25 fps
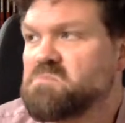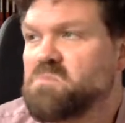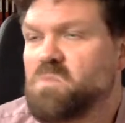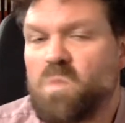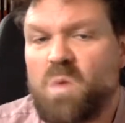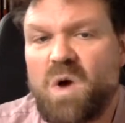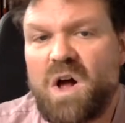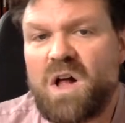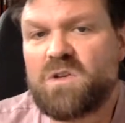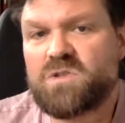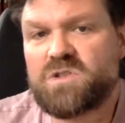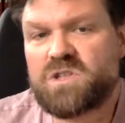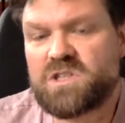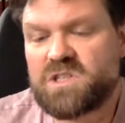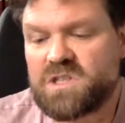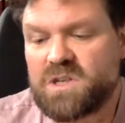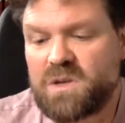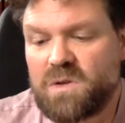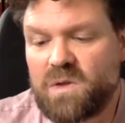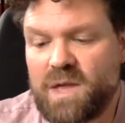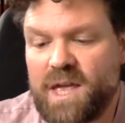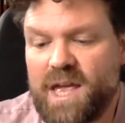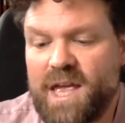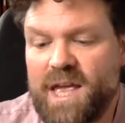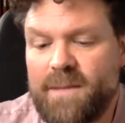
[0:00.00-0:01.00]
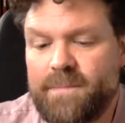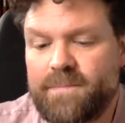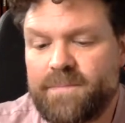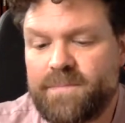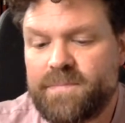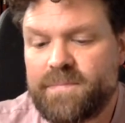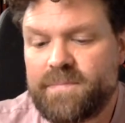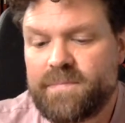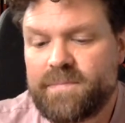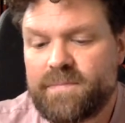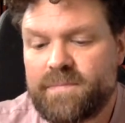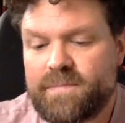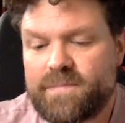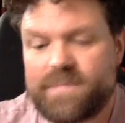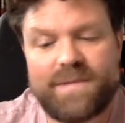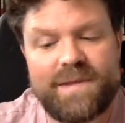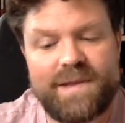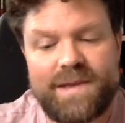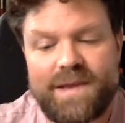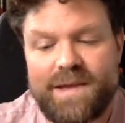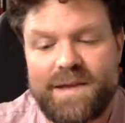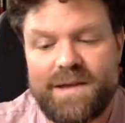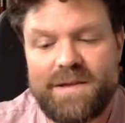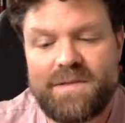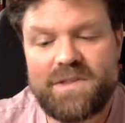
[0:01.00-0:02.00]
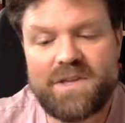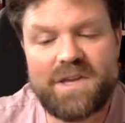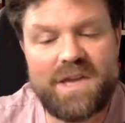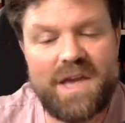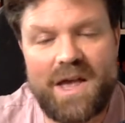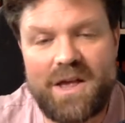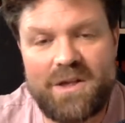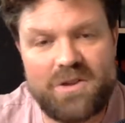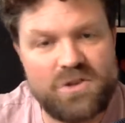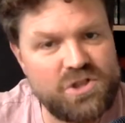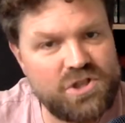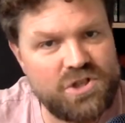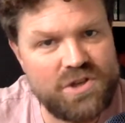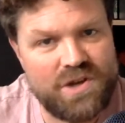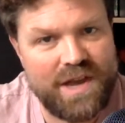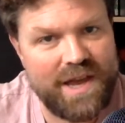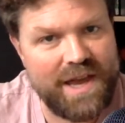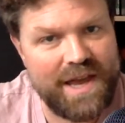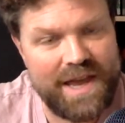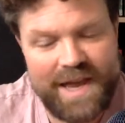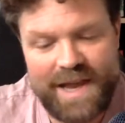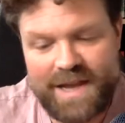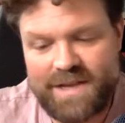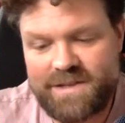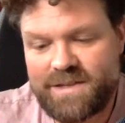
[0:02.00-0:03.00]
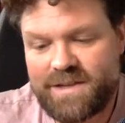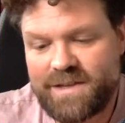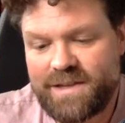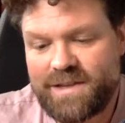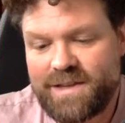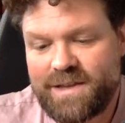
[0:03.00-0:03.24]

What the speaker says: "World's still here." The girl shook her head.